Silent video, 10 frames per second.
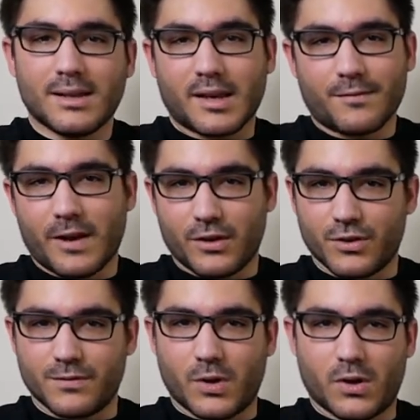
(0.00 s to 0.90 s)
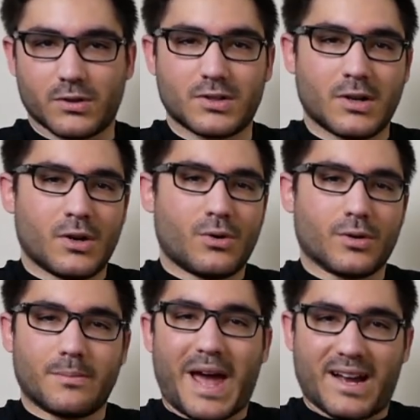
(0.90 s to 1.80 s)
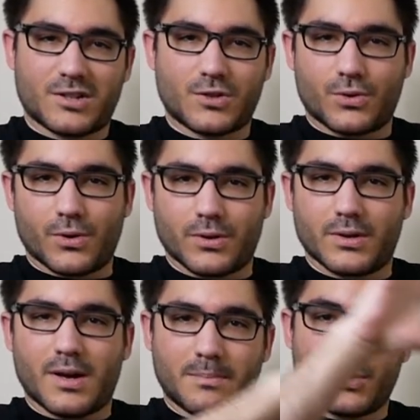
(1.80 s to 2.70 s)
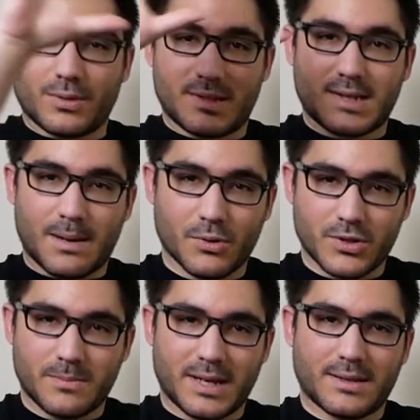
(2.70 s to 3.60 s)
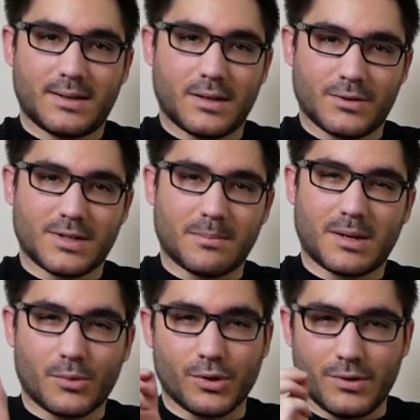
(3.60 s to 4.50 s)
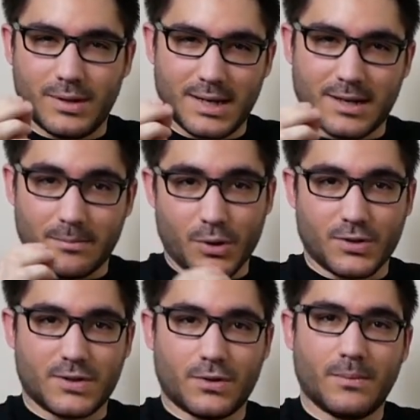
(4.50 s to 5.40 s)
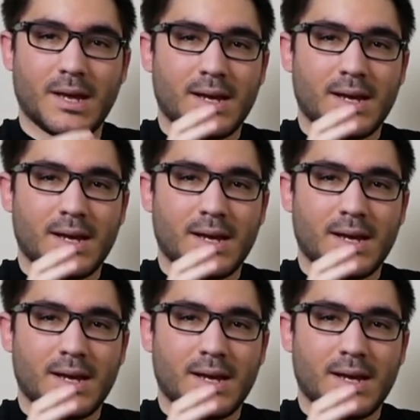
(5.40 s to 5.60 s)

like Vader's Vault or the Patch Store up to a sabersmith, you know, something more unique and personal.